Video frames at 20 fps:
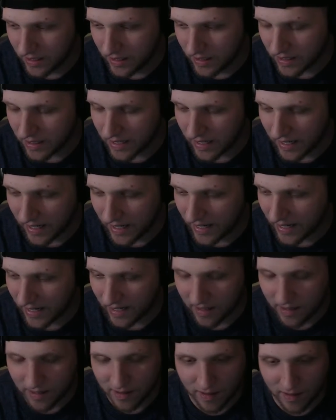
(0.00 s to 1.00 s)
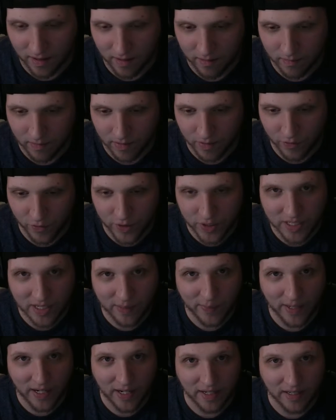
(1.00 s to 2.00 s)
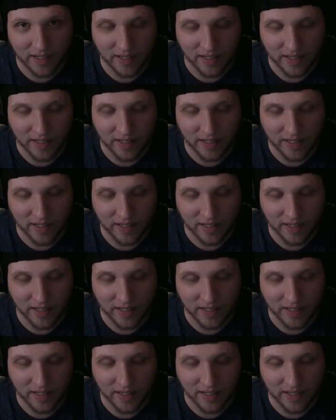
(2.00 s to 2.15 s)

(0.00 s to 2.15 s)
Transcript: yeah, the first time I got a